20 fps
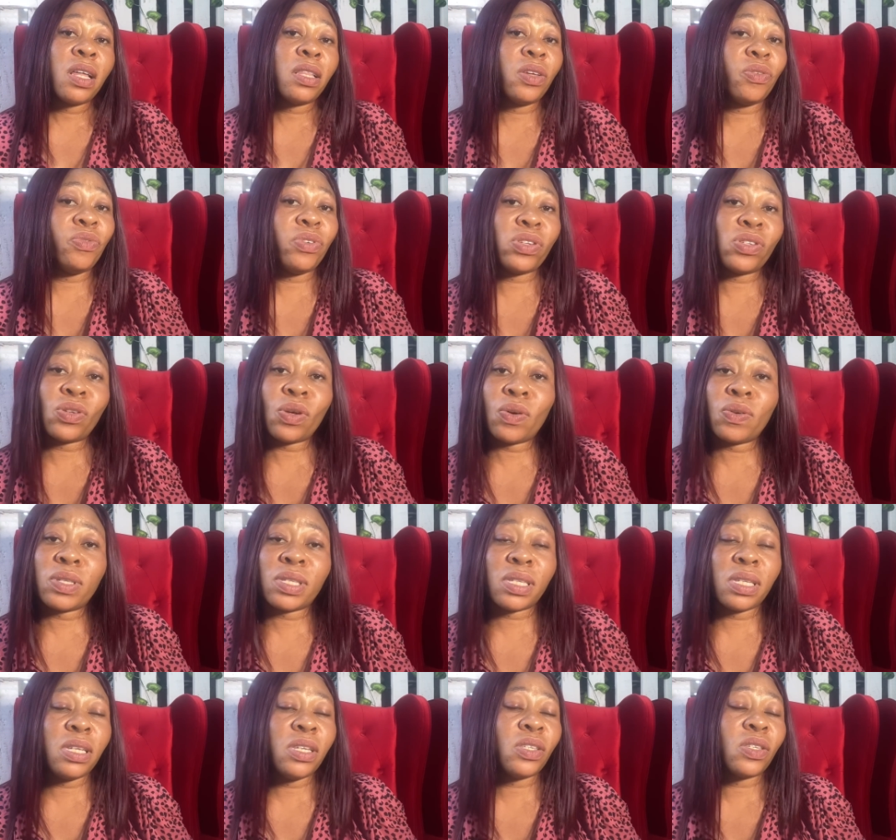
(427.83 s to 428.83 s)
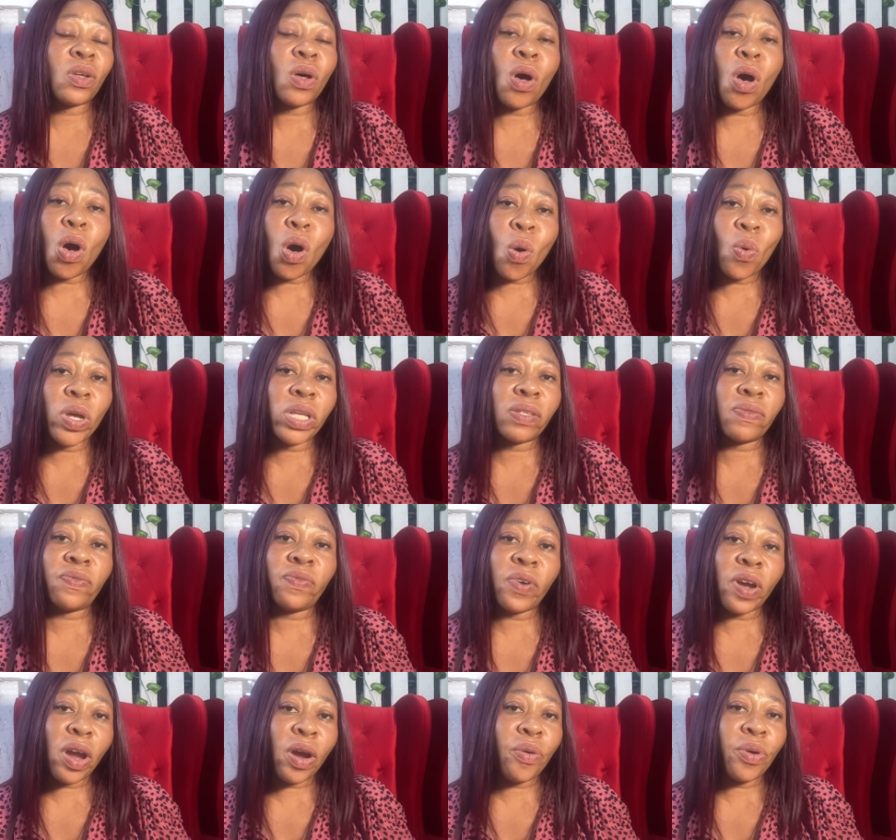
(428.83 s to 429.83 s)
the result is always
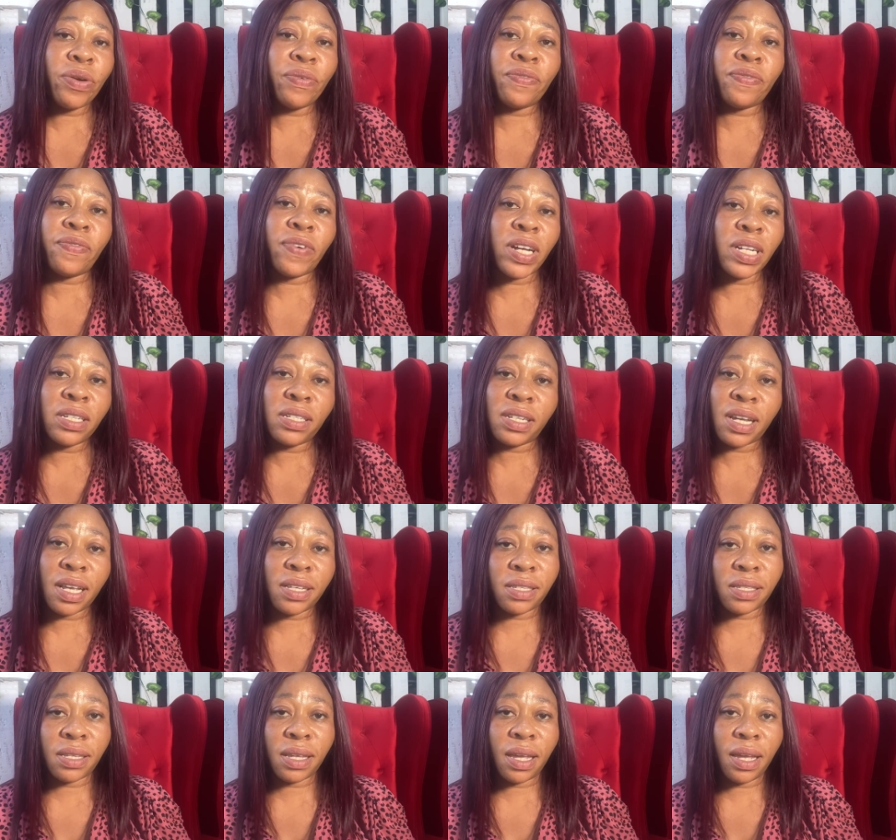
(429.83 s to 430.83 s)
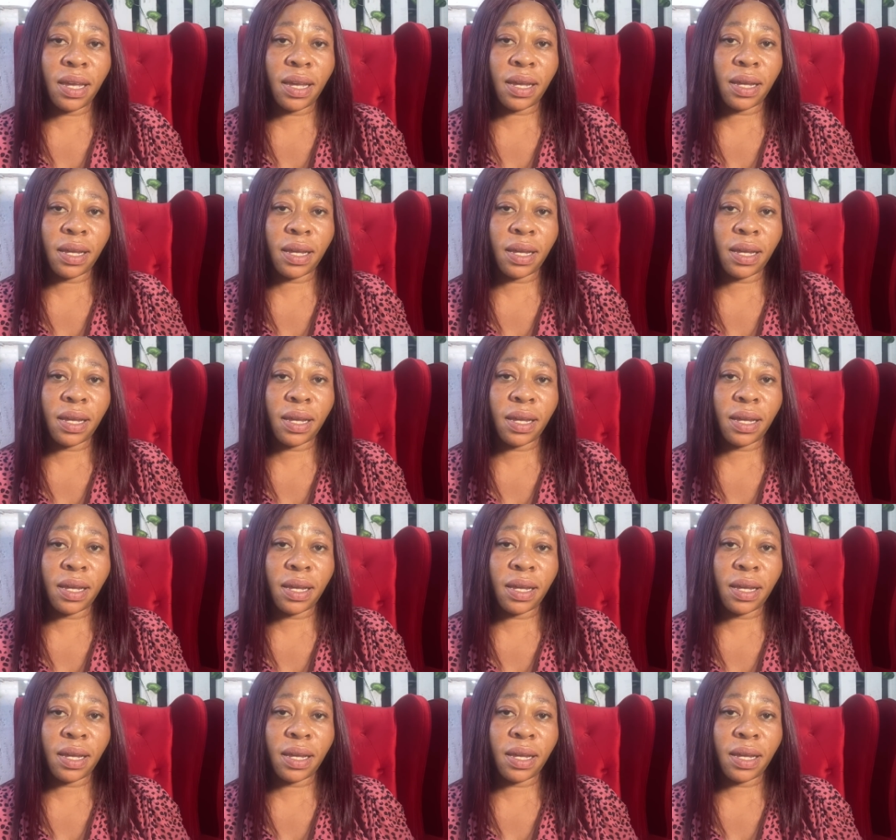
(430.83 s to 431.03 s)
very fantastic